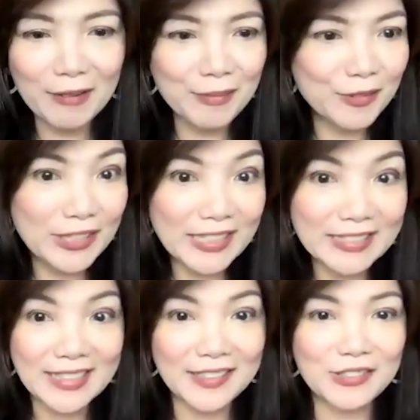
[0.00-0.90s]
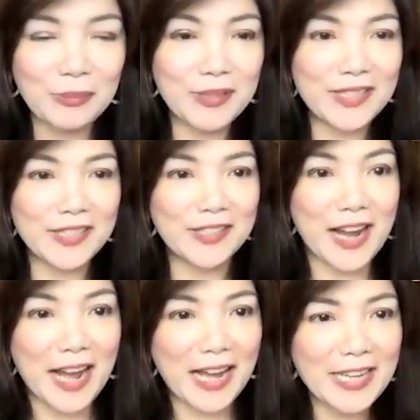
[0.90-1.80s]
Really excited to be here.
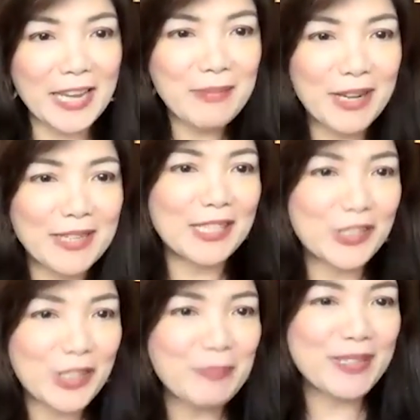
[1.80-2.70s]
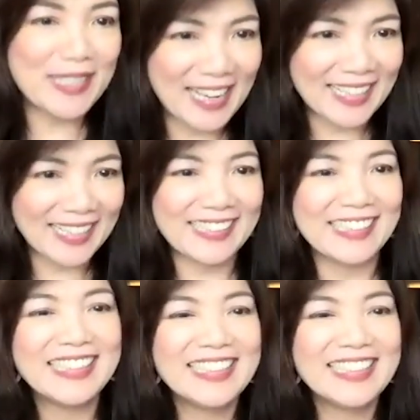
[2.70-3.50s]
I am an entrepreneur,